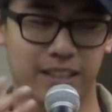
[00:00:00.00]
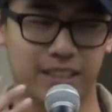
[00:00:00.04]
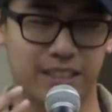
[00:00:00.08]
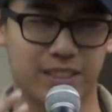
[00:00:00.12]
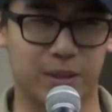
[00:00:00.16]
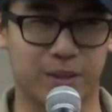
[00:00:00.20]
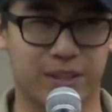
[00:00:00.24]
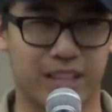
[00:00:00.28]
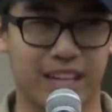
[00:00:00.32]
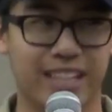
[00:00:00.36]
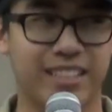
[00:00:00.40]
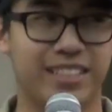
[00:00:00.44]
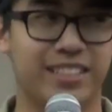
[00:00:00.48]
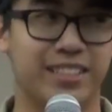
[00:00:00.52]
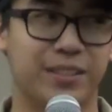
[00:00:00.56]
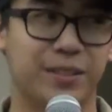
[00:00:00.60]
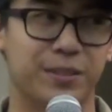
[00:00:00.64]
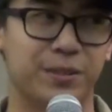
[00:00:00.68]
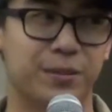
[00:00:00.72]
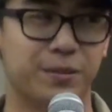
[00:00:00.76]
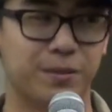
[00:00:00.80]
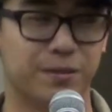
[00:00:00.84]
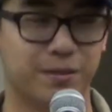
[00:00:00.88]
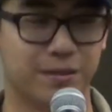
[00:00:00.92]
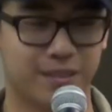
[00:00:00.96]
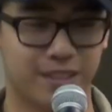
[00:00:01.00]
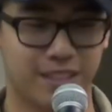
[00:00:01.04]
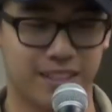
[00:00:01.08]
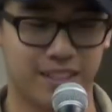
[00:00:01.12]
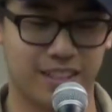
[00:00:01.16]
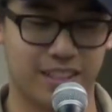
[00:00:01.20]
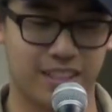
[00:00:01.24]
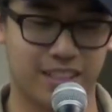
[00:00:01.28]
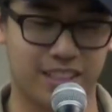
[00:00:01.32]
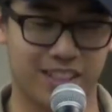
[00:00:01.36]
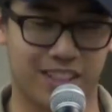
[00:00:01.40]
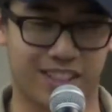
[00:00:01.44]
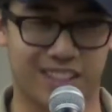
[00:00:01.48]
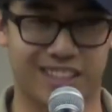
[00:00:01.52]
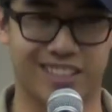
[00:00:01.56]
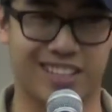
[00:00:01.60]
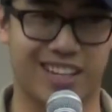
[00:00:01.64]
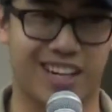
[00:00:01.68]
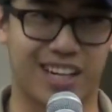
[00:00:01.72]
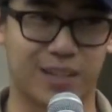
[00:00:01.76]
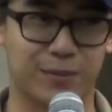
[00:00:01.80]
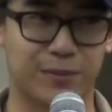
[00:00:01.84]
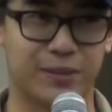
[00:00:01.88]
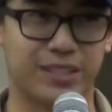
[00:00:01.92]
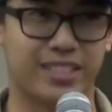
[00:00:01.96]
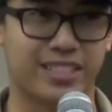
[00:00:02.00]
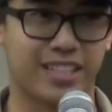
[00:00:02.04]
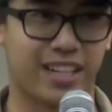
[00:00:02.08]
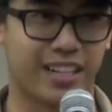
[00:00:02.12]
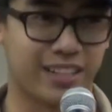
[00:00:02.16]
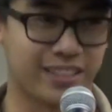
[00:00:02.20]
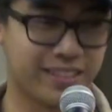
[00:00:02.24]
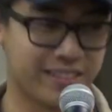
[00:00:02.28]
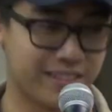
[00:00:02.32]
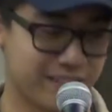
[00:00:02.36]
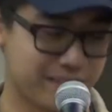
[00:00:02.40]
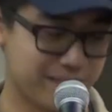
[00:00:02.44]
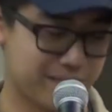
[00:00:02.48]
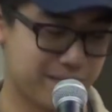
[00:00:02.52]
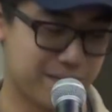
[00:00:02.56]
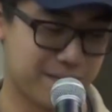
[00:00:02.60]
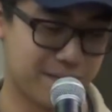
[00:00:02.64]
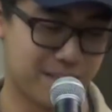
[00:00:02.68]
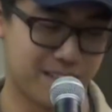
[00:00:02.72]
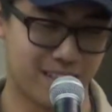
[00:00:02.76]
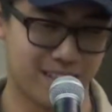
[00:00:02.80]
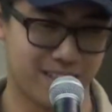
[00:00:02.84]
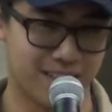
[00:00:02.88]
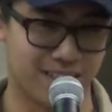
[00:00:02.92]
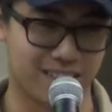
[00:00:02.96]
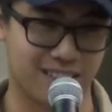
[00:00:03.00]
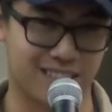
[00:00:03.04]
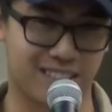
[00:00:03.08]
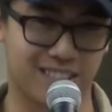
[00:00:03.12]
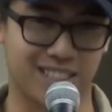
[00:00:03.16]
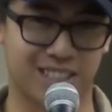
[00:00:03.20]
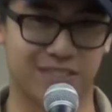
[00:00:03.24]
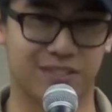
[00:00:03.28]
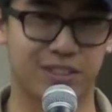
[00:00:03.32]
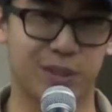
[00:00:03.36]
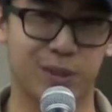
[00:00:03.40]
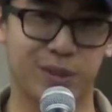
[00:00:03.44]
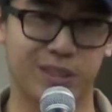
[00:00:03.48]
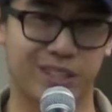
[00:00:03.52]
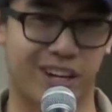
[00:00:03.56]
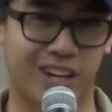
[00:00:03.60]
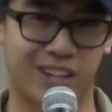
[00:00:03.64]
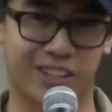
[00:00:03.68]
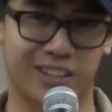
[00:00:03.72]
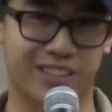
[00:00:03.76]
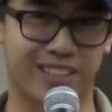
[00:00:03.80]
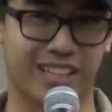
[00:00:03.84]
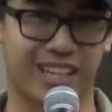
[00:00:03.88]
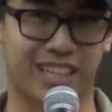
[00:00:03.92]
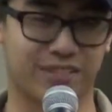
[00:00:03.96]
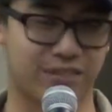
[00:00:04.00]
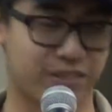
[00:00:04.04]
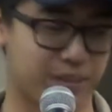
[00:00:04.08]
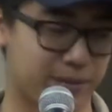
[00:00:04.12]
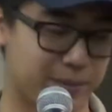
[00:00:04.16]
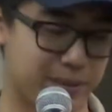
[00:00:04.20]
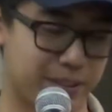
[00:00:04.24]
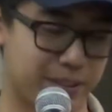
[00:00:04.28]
So thank you, young anonymous child, because you ruined art class for